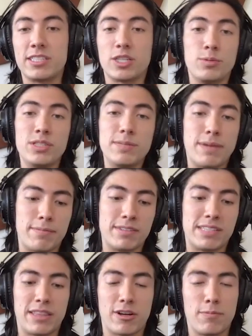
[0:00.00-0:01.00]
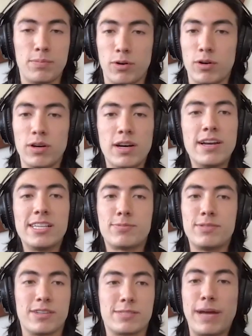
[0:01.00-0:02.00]
community members that there are people,
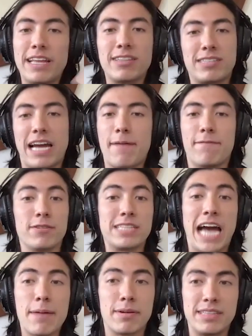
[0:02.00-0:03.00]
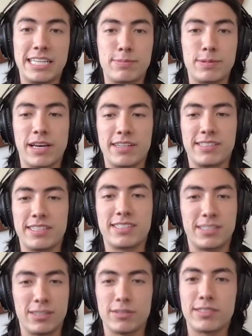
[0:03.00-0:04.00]
spending their time full time on this because it's
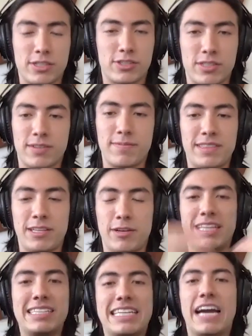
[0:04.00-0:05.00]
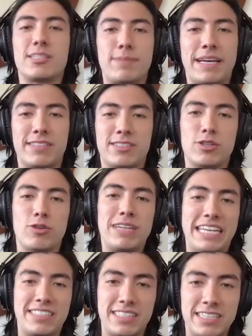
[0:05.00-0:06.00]
still such a, the entire space is so
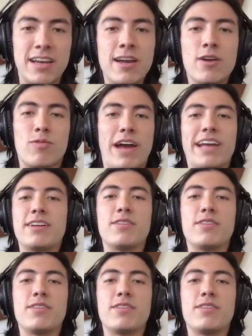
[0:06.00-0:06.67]
nascent, right?